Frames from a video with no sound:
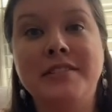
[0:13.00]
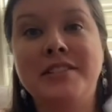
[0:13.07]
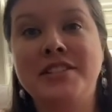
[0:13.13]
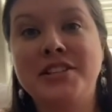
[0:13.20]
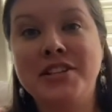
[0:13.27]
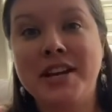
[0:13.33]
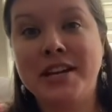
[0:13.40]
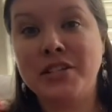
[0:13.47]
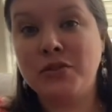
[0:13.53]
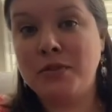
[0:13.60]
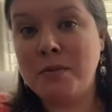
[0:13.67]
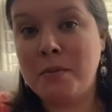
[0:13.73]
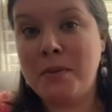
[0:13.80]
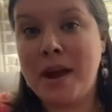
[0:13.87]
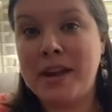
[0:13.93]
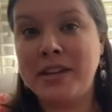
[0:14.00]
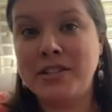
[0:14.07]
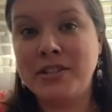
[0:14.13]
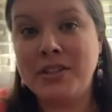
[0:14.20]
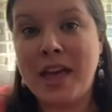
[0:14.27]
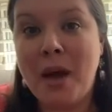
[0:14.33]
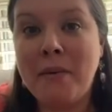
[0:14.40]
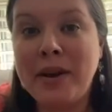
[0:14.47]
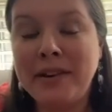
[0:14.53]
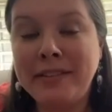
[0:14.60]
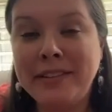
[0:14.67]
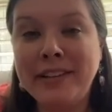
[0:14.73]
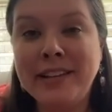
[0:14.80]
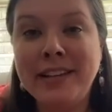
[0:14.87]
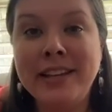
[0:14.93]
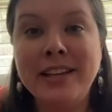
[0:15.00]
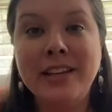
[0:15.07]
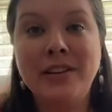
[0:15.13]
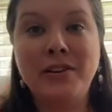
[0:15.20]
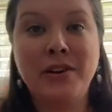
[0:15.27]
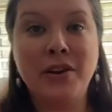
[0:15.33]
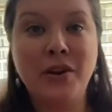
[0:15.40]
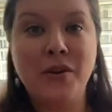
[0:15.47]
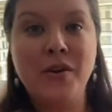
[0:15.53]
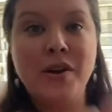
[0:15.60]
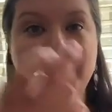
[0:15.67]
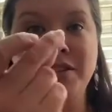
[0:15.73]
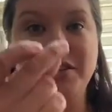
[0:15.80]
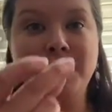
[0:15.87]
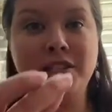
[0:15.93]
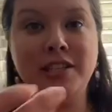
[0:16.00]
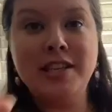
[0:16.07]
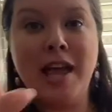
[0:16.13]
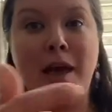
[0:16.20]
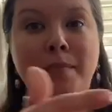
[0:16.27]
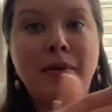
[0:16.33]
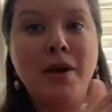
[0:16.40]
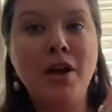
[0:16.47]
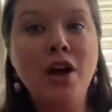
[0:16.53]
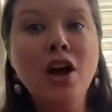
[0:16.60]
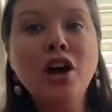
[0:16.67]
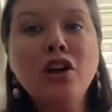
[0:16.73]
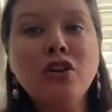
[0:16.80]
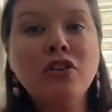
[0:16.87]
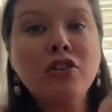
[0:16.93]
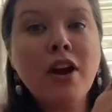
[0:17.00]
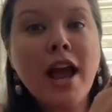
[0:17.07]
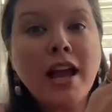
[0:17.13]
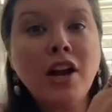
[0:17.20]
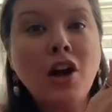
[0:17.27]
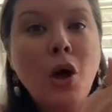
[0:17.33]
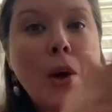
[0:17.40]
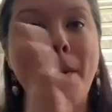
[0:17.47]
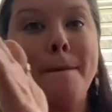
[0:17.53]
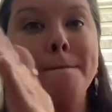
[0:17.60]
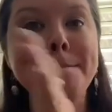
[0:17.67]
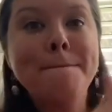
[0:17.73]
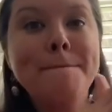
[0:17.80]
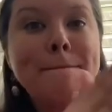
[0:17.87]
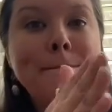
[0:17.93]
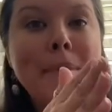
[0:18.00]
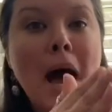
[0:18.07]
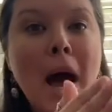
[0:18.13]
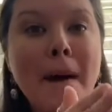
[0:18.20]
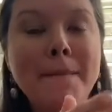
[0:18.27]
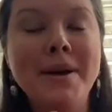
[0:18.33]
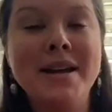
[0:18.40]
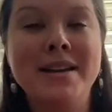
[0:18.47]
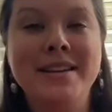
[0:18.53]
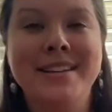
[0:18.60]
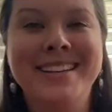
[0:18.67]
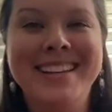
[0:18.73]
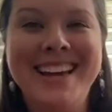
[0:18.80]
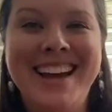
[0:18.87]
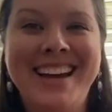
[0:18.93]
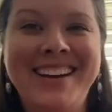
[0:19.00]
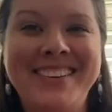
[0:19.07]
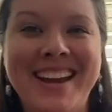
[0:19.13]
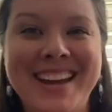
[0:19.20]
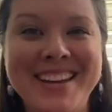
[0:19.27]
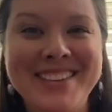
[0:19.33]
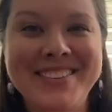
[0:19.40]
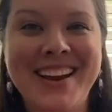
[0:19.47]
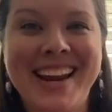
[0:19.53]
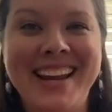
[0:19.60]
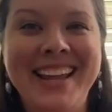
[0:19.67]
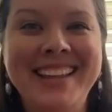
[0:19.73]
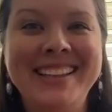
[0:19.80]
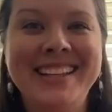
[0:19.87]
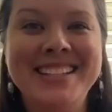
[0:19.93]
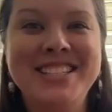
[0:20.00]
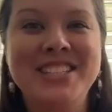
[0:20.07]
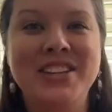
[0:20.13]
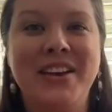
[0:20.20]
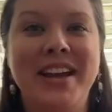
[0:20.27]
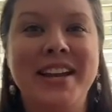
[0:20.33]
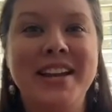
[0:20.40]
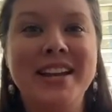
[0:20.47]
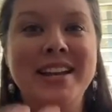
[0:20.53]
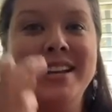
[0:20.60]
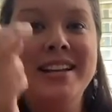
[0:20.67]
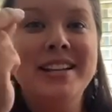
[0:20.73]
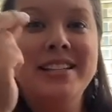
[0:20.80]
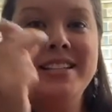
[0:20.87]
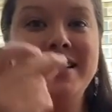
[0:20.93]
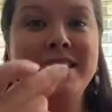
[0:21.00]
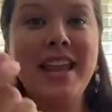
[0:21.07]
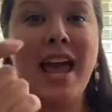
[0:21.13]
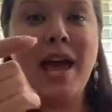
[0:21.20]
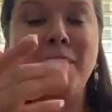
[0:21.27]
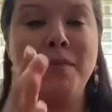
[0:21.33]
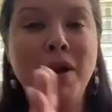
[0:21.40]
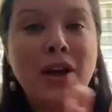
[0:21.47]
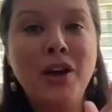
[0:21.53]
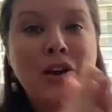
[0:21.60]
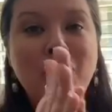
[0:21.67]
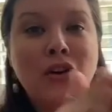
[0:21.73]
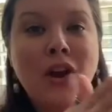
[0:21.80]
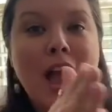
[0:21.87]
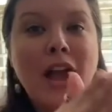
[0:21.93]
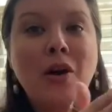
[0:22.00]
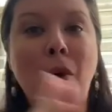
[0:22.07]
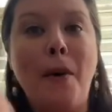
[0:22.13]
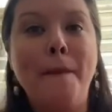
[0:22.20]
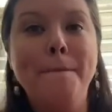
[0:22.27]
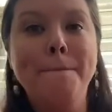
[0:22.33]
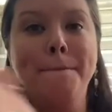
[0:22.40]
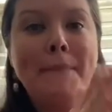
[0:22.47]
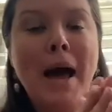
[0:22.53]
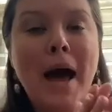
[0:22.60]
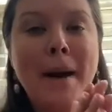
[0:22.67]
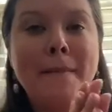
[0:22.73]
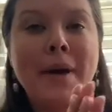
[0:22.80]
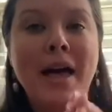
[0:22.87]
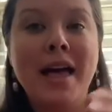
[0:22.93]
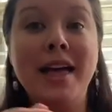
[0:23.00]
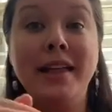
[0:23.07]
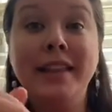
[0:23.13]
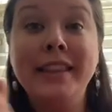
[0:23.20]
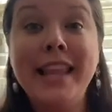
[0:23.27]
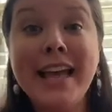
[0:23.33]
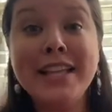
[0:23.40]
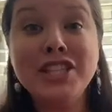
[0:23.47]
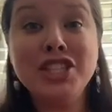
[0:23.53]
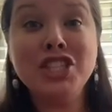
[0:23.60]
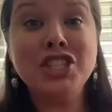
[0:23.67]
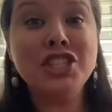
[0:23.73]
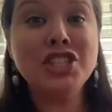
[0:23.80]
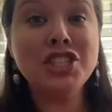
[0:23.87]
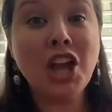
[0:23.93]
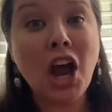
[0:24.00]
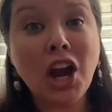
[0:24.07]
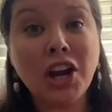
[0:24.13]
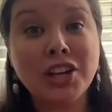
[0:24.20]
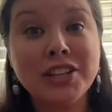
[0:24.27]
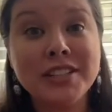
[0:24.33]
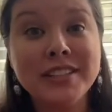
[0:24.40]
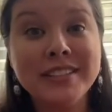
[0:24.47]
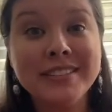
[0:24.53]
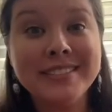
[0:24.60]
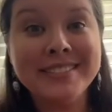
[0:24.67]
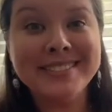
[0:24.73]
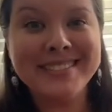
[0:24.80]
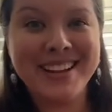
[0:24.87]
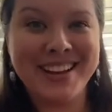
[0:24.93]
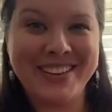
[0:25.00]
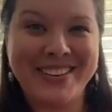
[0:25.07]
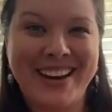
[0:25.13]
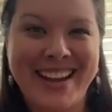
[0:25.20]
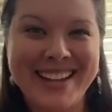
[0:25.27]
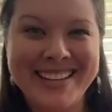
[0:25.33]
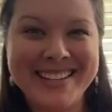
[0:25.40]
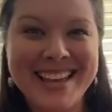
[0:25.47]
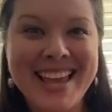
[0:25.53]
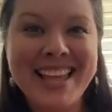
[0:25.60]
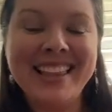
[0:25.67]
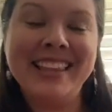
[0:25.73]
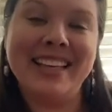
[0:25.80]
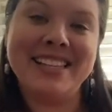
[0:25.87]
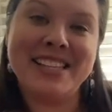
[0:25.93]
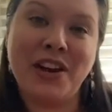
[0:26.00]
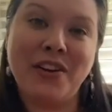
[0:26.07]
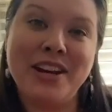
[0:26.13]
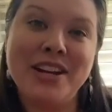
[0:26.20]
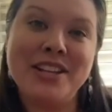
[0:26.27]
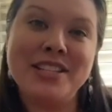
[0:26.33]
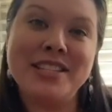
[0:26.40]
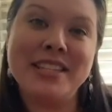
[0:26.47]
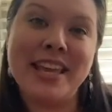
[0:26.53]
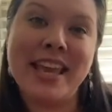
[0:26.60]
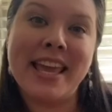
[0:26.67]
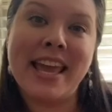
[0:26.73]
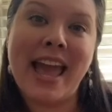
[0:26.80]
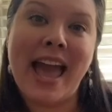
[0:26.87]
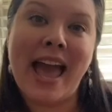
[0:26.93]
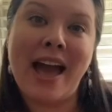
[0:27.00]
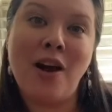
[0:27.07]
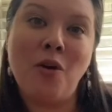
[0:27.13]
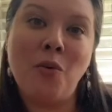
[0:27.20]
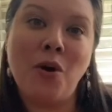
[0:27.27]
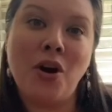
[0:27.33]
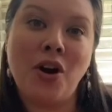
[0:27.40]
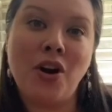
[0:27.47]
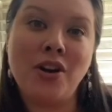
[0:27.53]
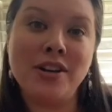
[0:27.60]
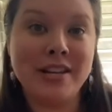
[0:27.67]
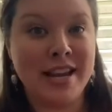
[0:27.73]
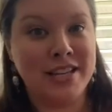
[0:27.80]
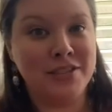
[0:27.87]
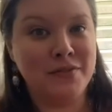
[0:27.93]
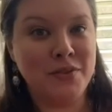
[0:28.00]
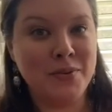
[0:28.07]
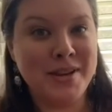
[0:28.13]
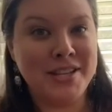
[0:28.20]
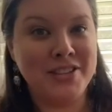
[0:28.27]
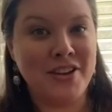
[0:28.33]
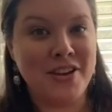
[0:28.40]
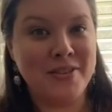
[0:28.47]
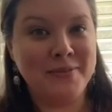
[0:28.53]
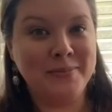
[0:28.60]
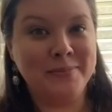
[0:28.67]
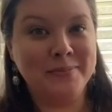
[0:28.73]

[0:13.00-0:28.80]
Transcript: Do you guys remember how to do that one? we go, snap, crackle, pop. All right, ready? Let's do it. Snap, crackle, pop. Let's start. All right, let's get ready to sing our Days of the Week song.